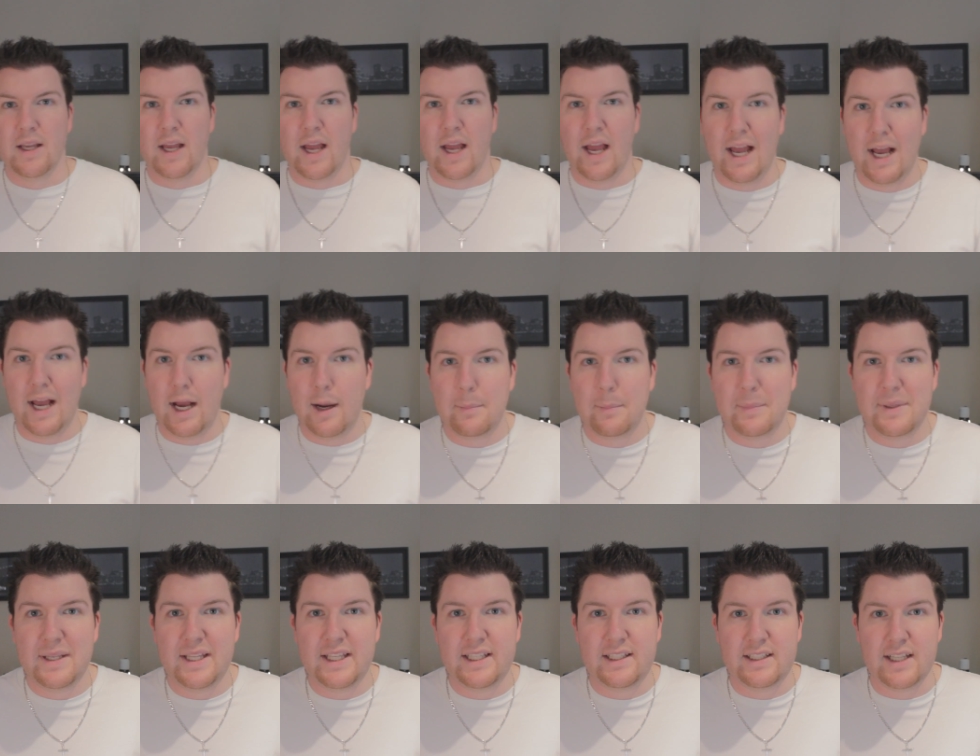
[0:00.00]
How
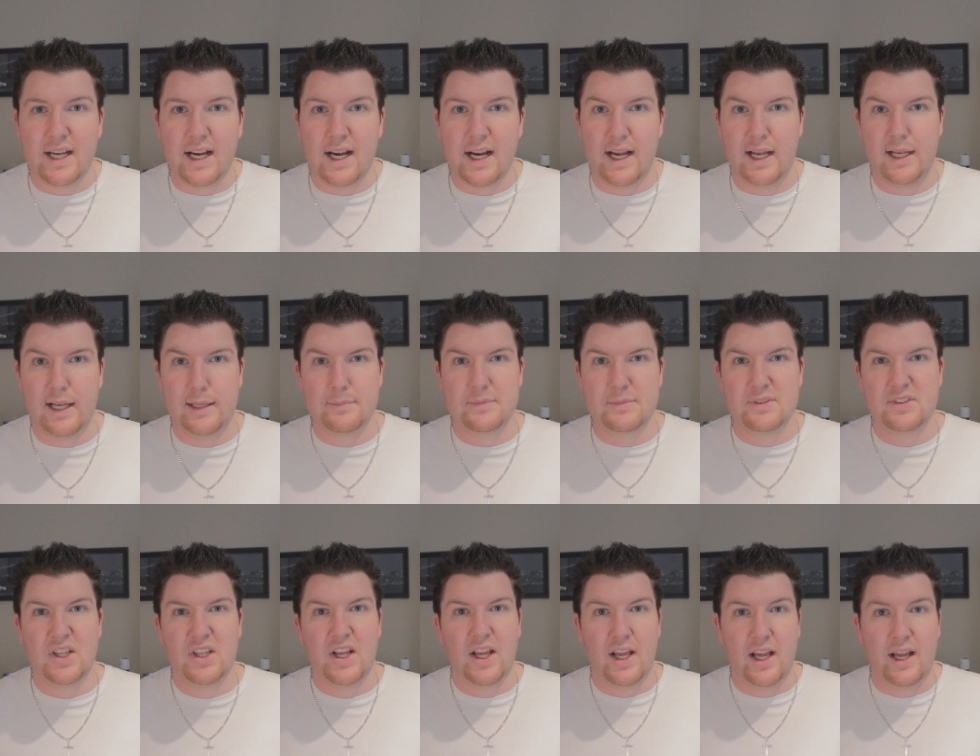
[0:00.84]
many
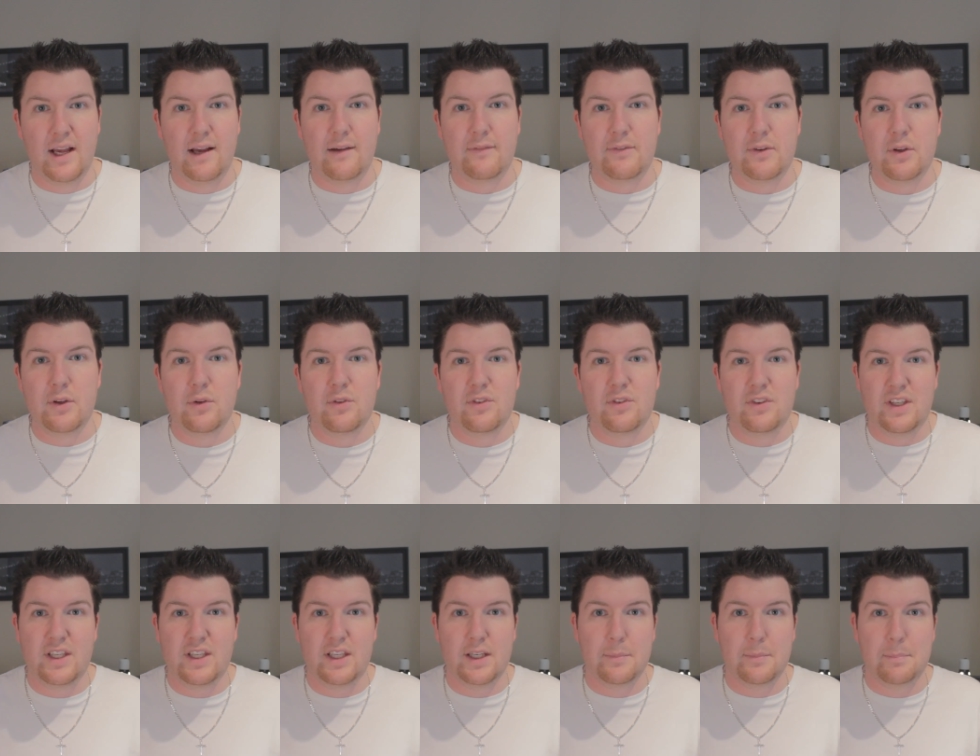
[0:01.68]
times have you
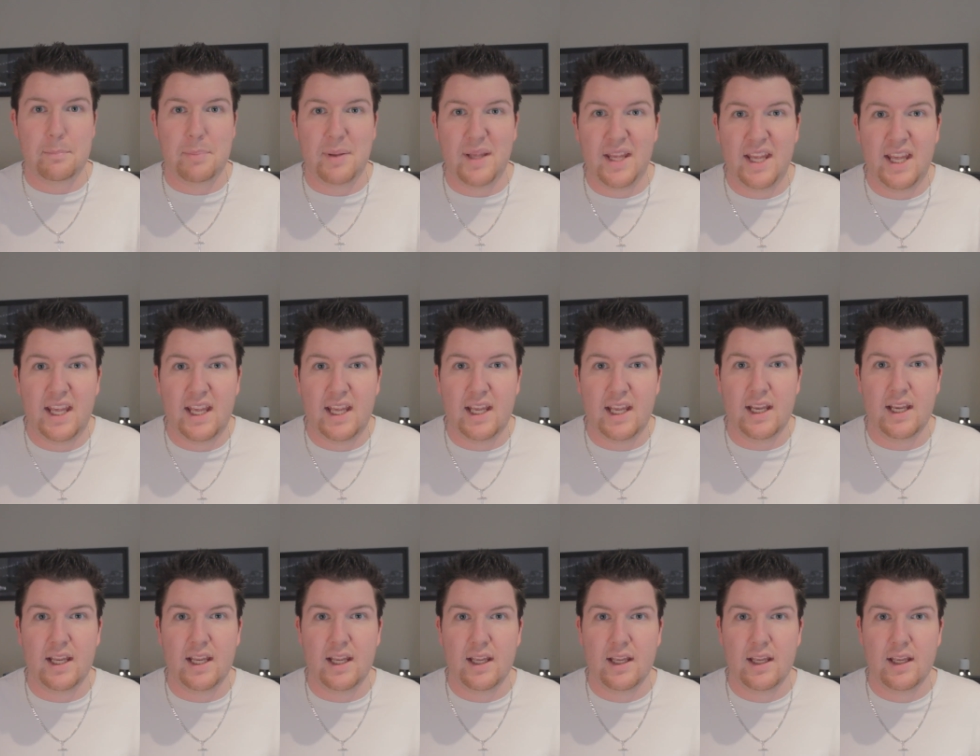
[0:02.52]
seen a
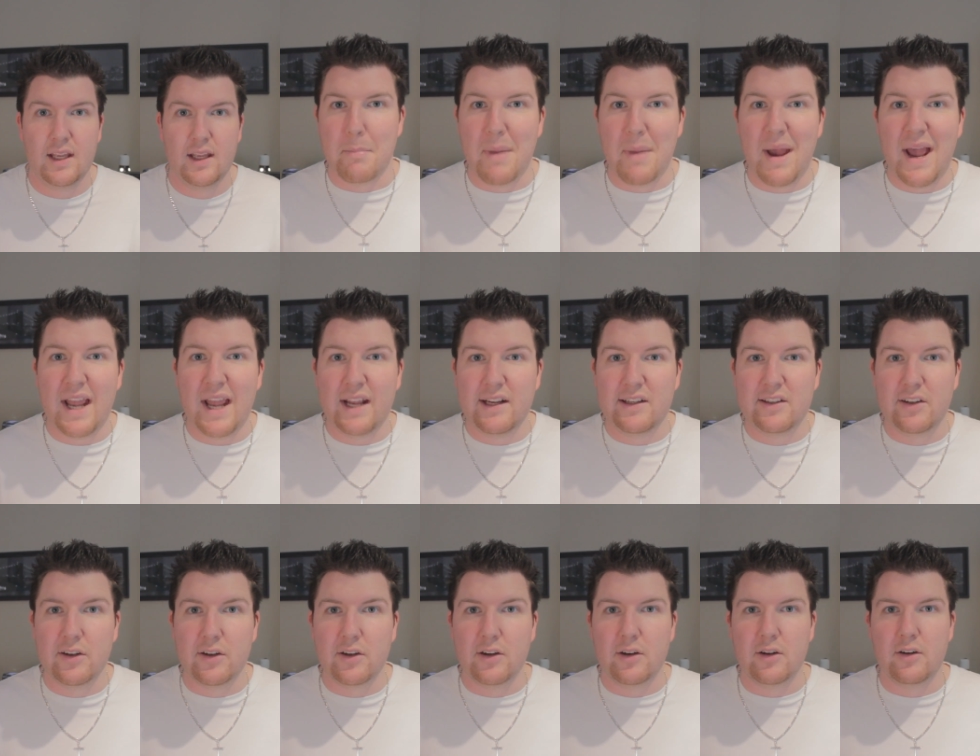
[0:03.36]
pig my
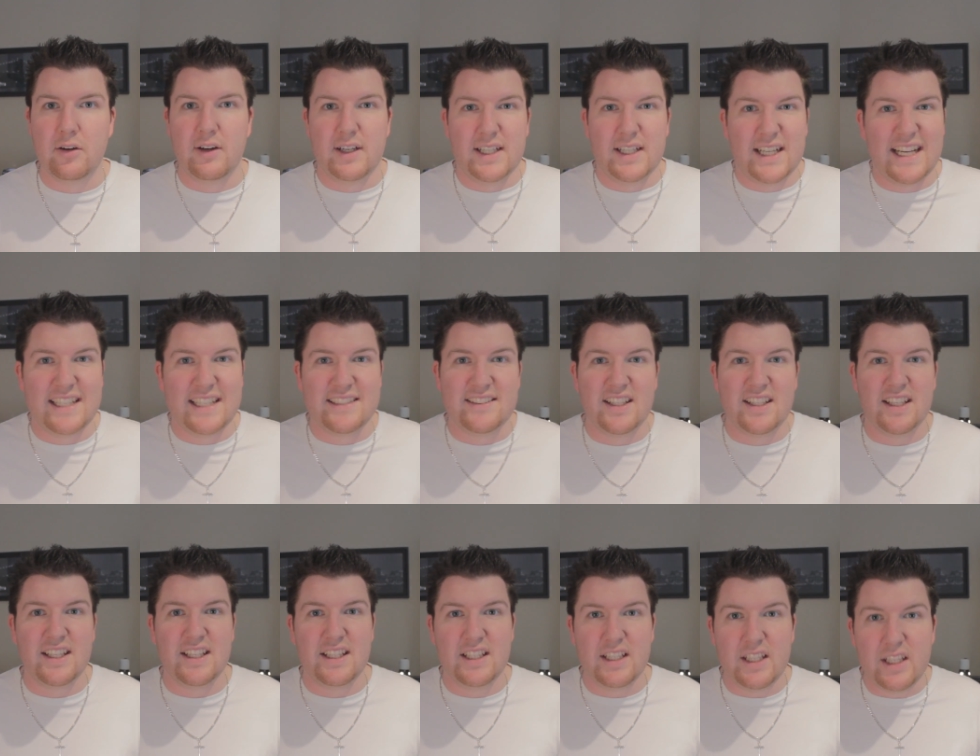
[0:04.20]
girl has
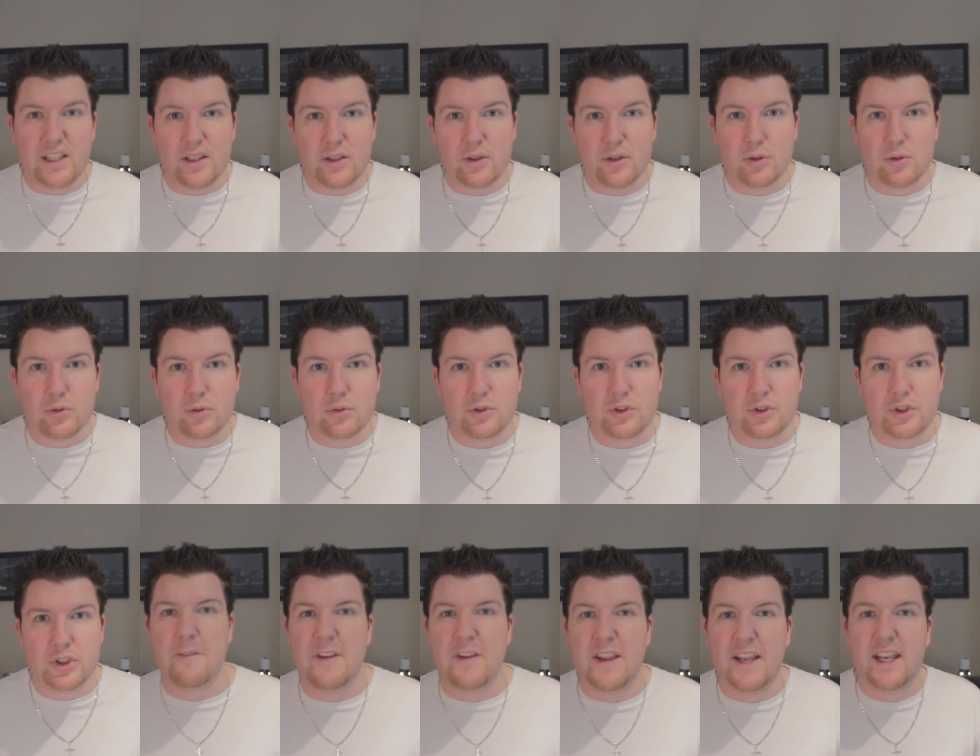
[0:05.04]
a
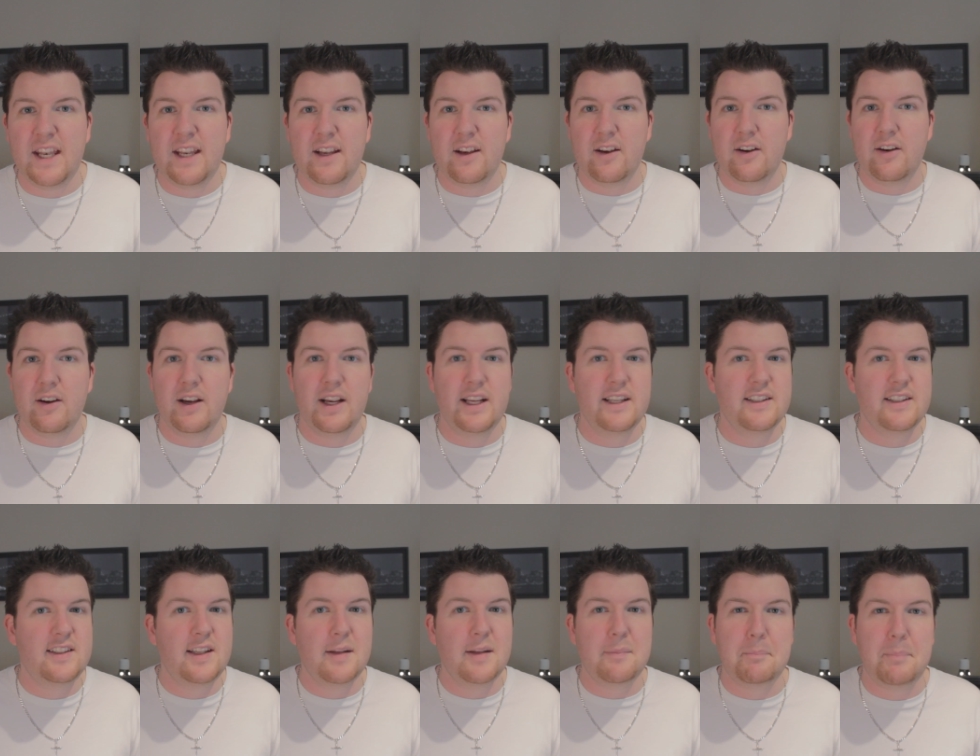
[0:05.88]
huge vinegar
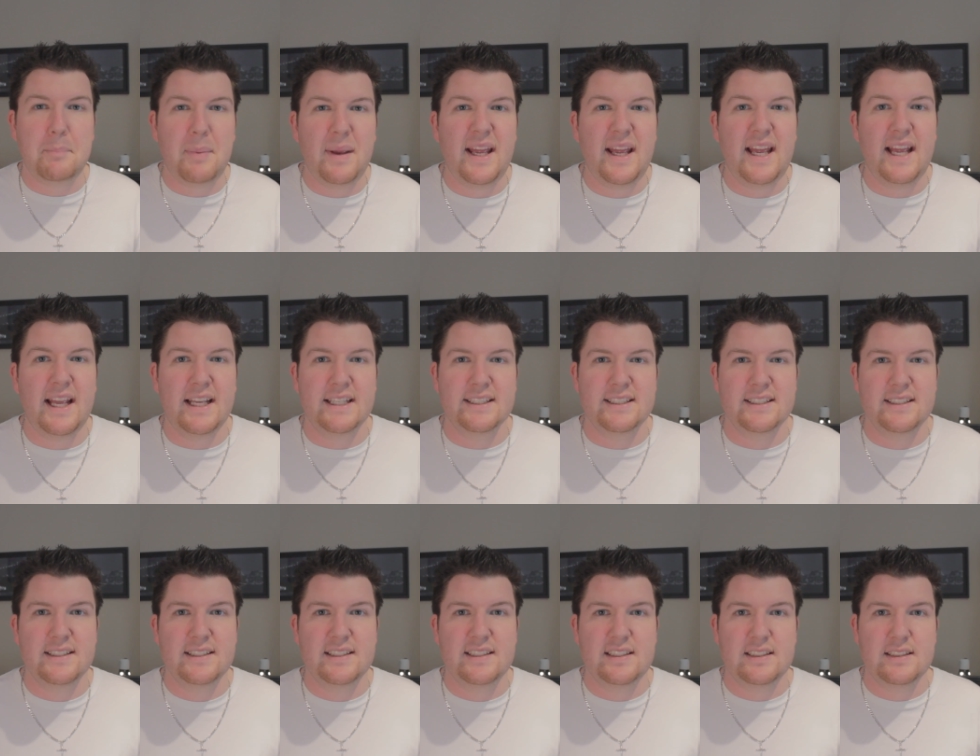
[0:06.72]
is the
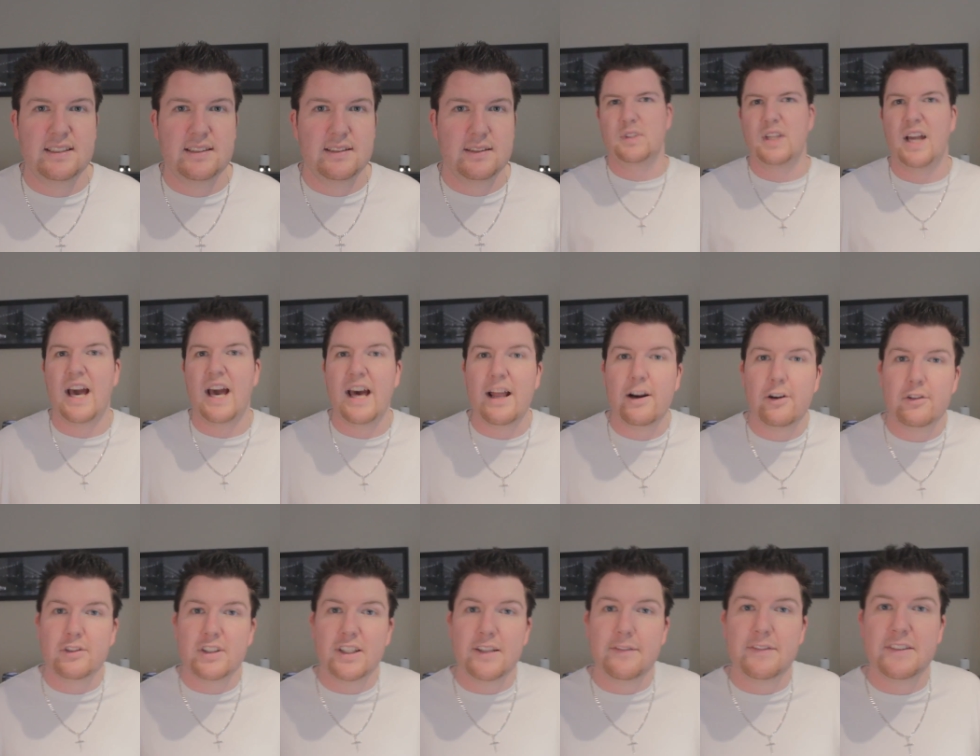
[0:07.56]
best. I
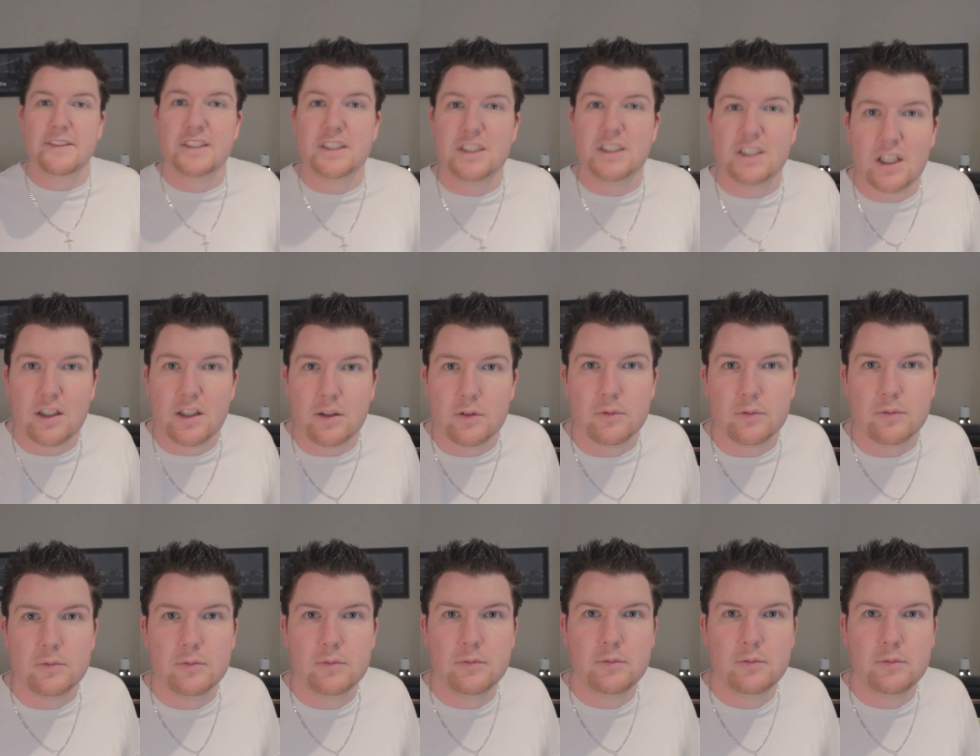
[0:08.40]
don't even know.